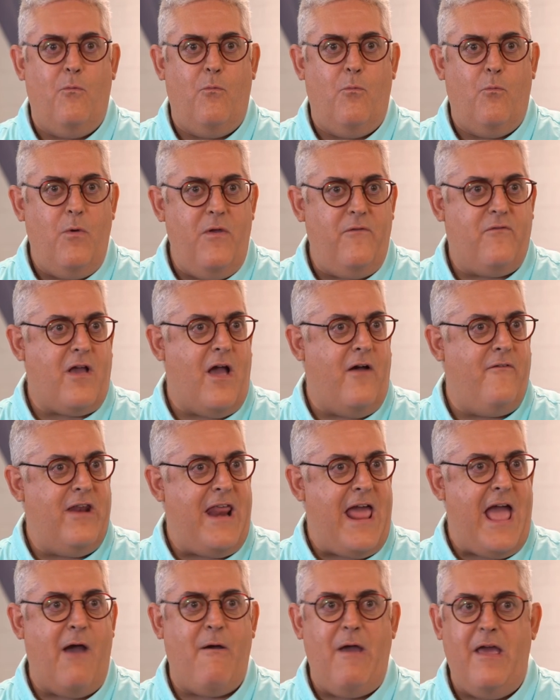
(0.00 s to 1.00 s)
We've covered
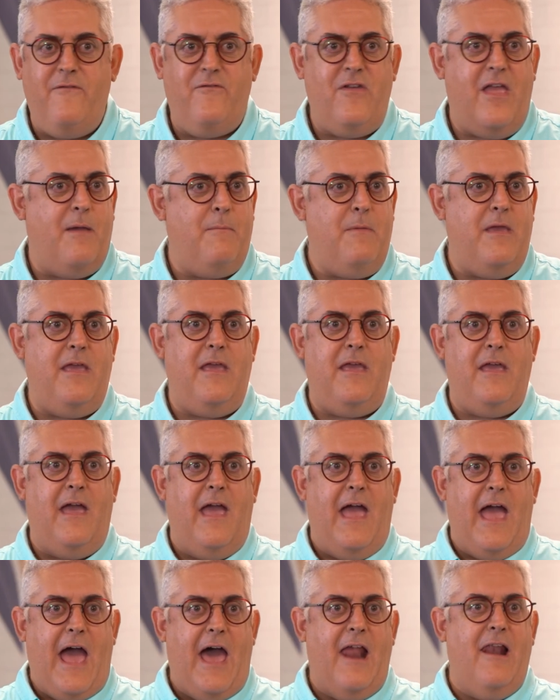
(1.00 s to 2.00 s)
how NVMe
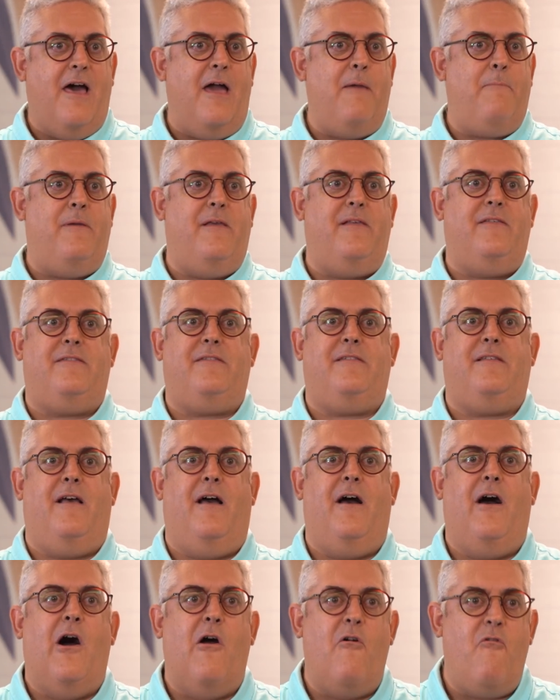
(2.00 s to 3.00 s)
and Lightbits
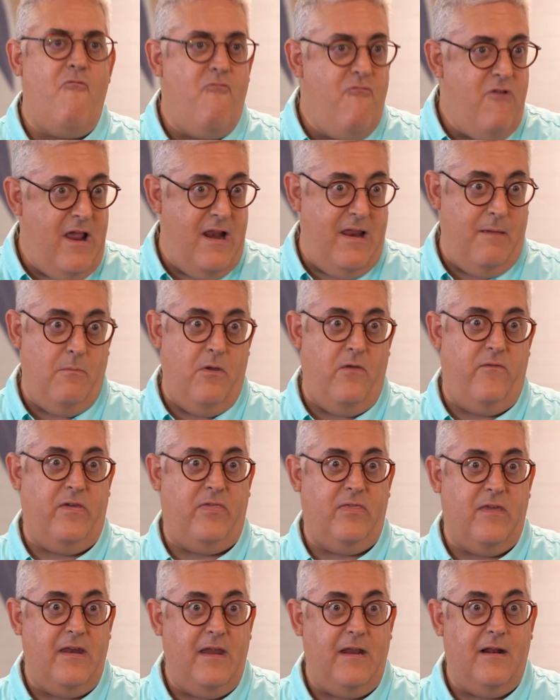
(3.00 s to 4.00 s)
are really
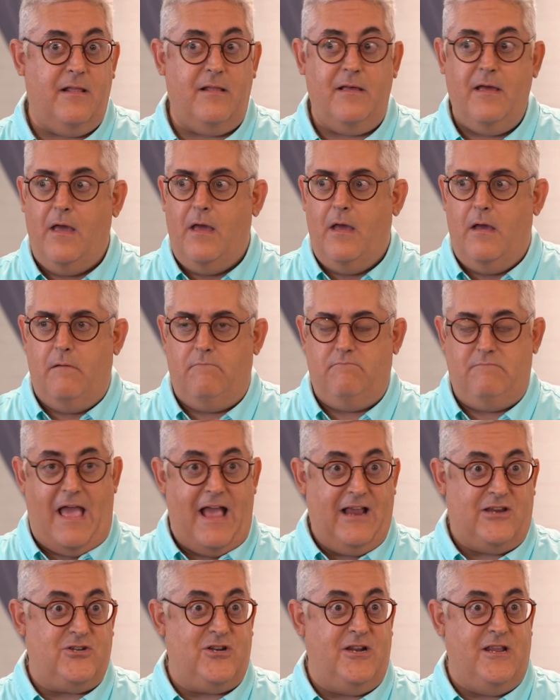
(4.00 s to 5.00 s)
moving the needle,
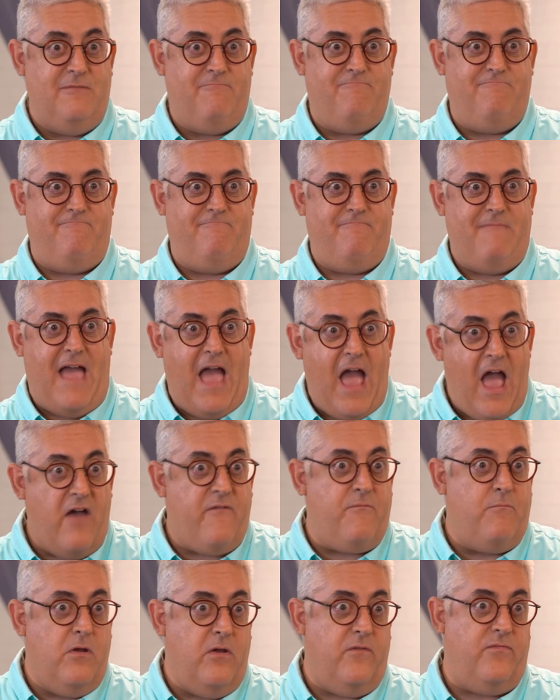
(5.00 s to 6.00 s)
actually
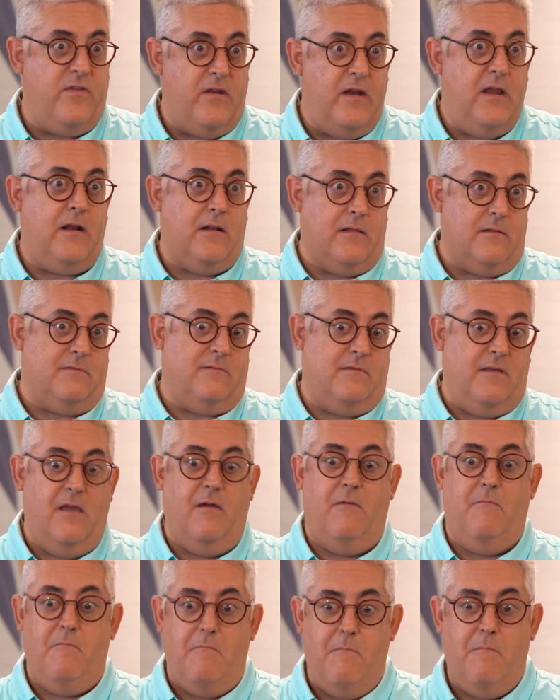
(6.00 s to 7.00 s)
have moved the needle.
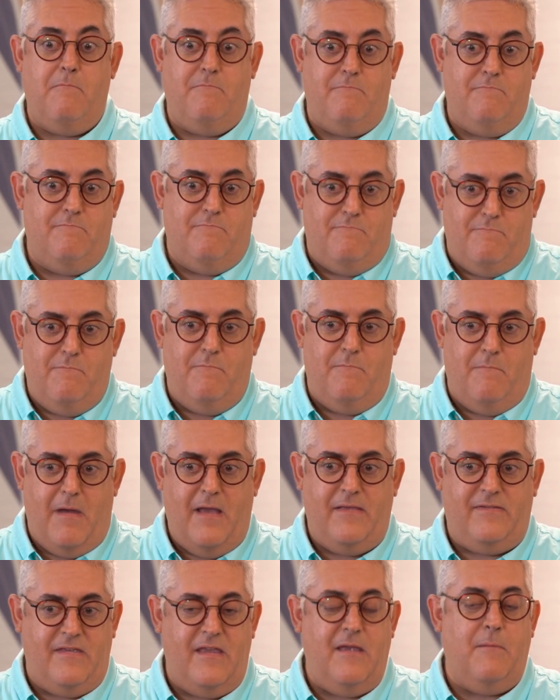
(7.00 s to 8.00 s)

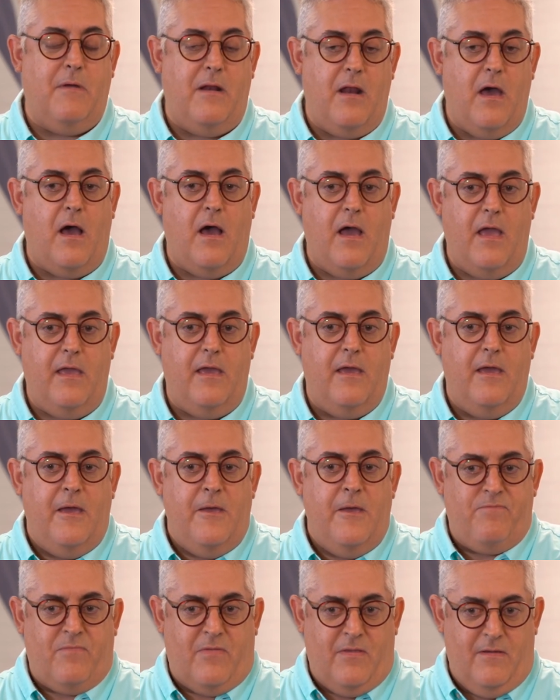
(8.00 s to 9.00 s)
My team and I
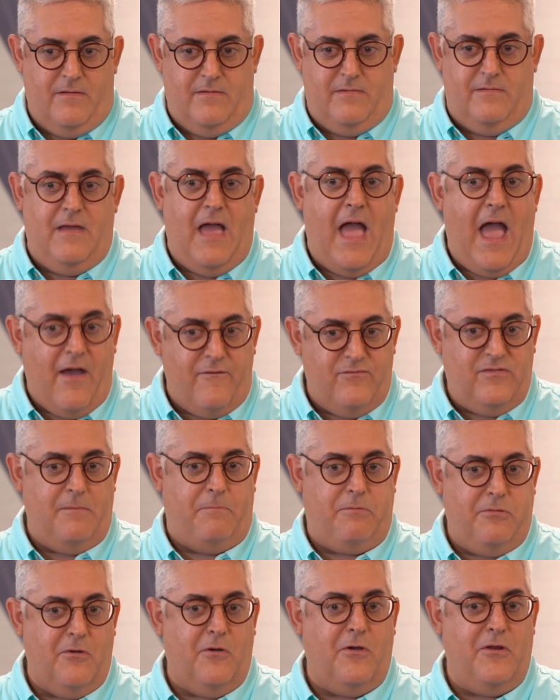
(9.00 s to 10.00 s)
have
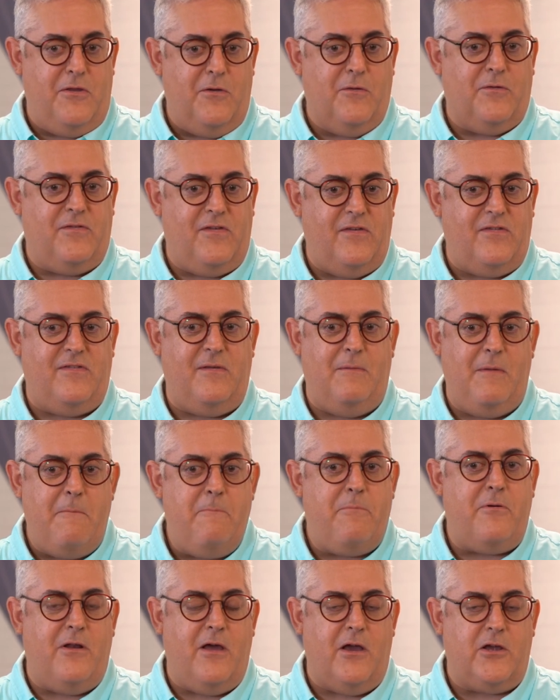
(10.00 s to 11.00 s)
deployed your system
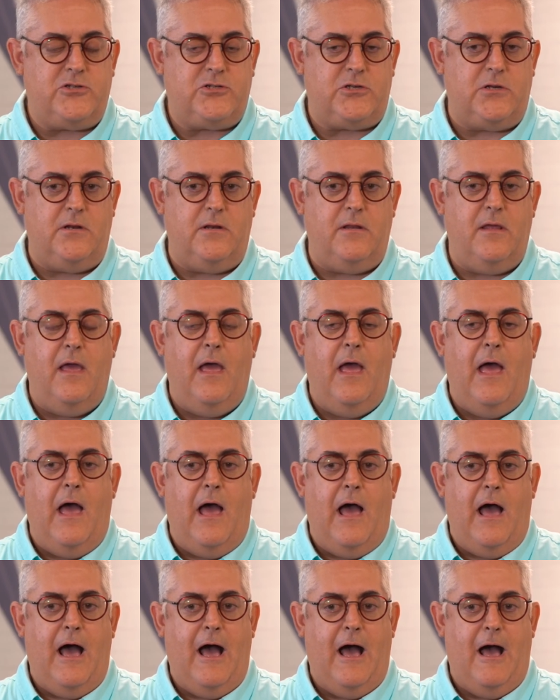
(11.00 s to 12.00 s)
in production,
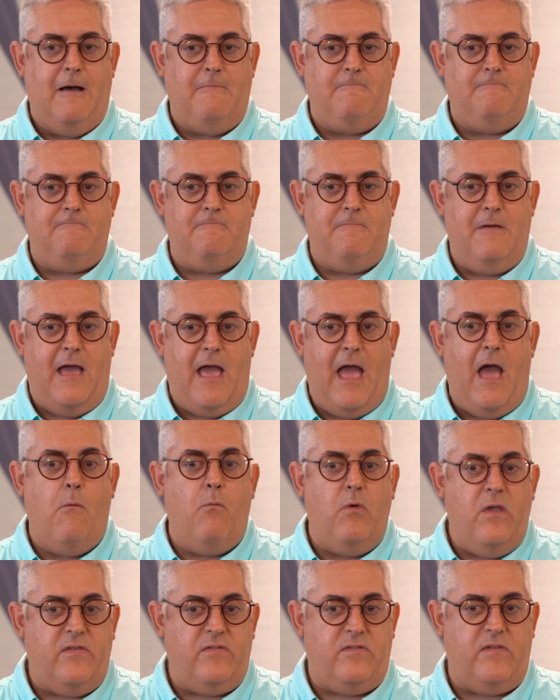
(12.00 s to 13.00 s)

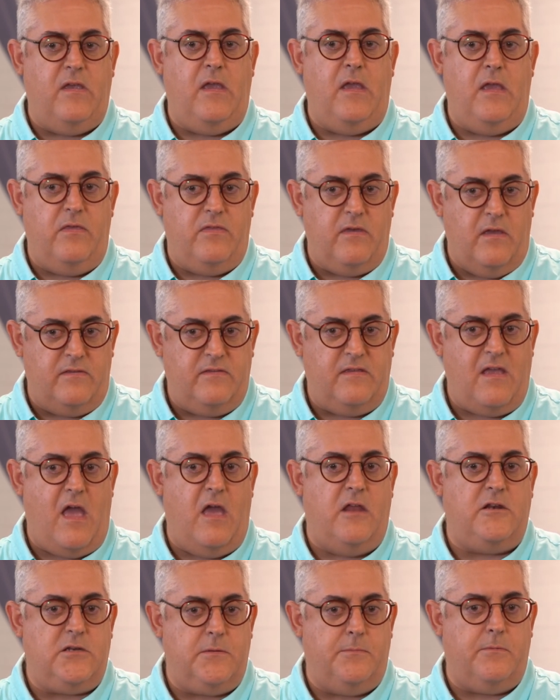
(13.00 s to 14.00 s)
and we see the
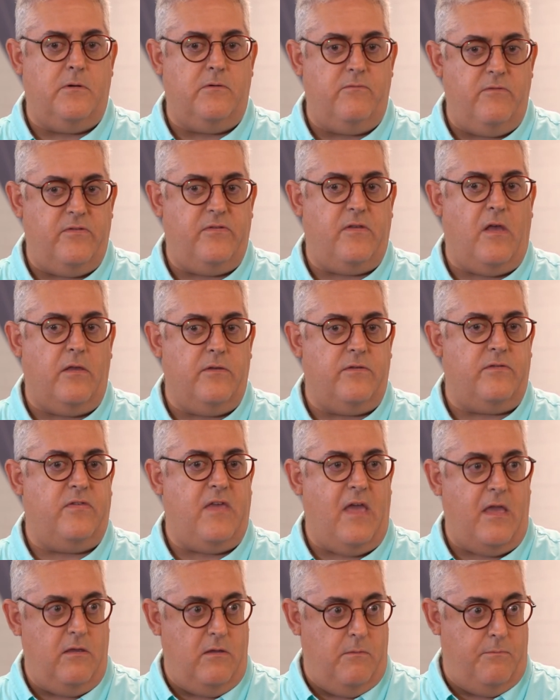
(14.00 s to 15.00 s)
tangible results
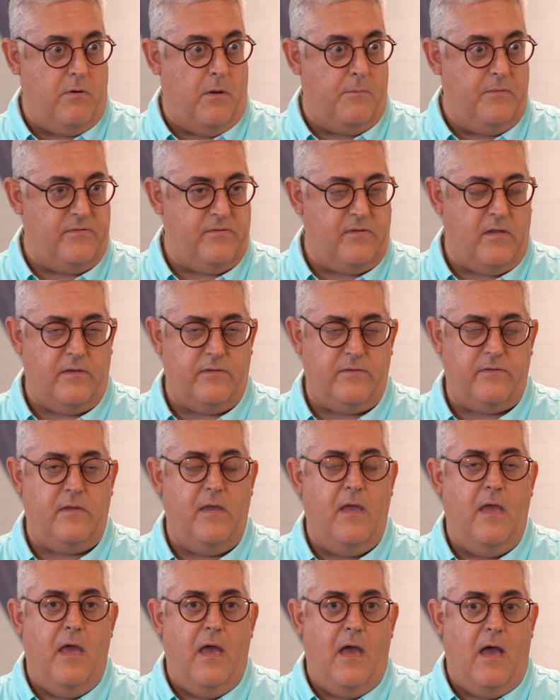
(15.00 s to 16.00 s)
that you promised us.
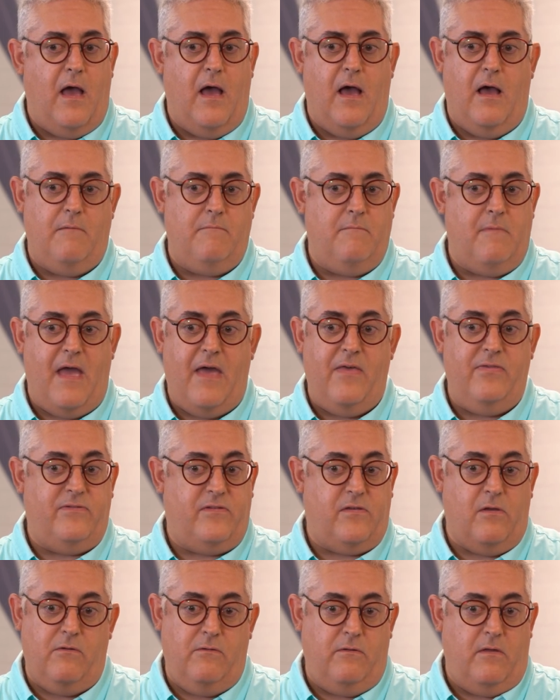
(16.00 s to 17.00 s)
And
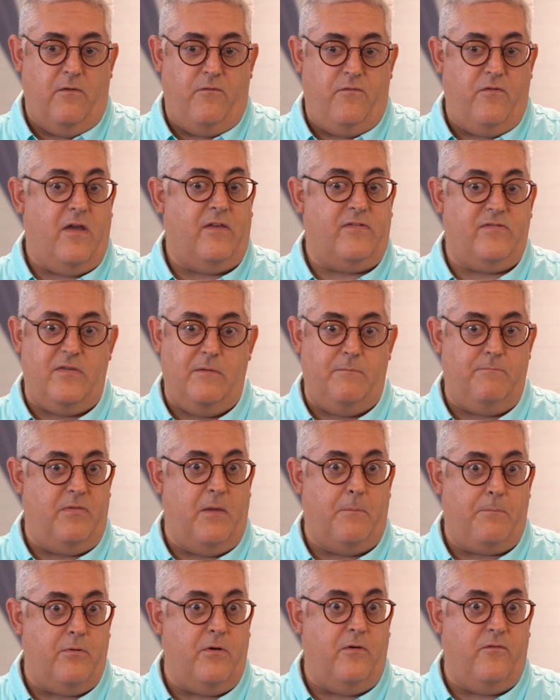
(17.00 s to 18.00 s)
so for us,
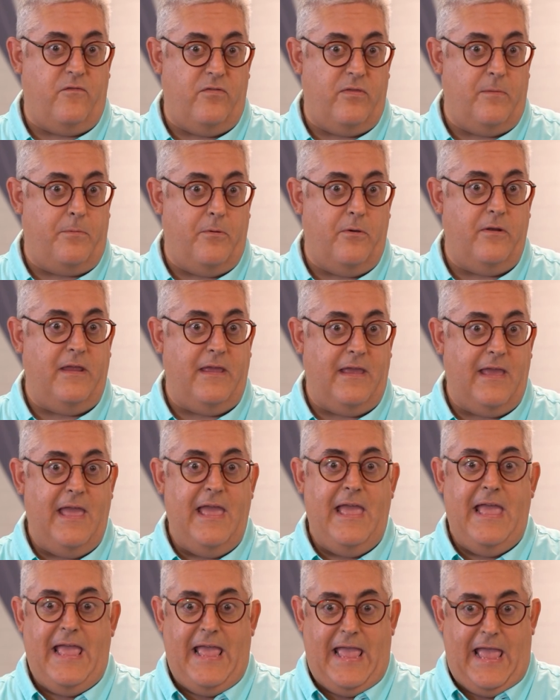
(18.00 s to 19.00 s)
the proof of the pudding,
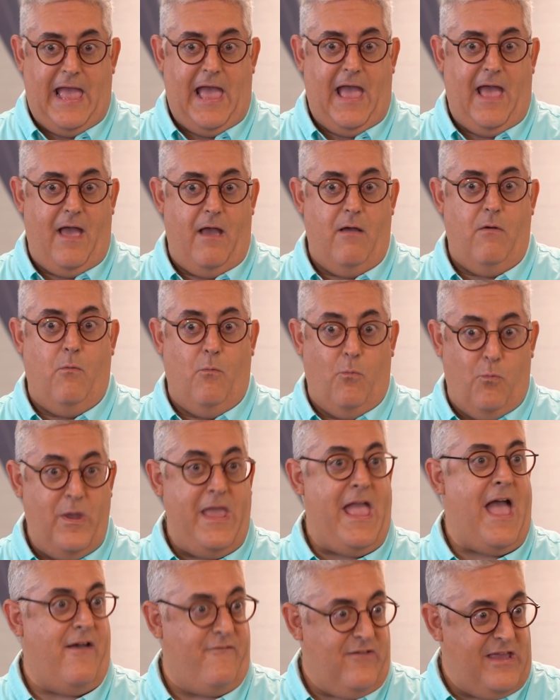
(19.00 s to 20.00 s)

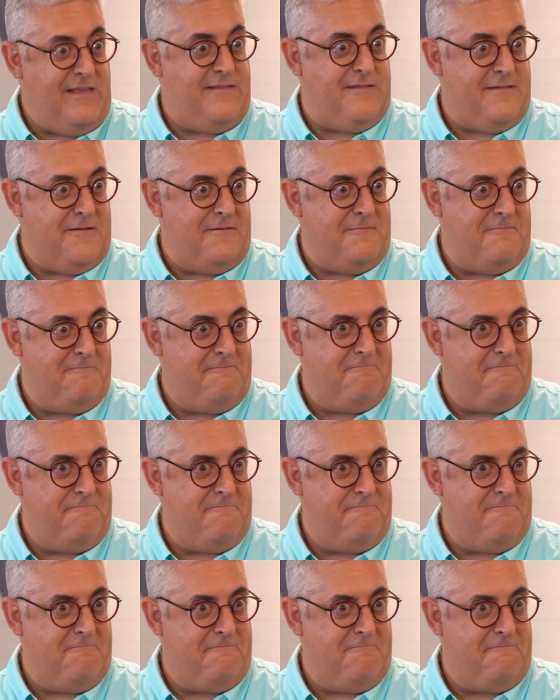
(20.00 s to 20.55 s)
we have eaten.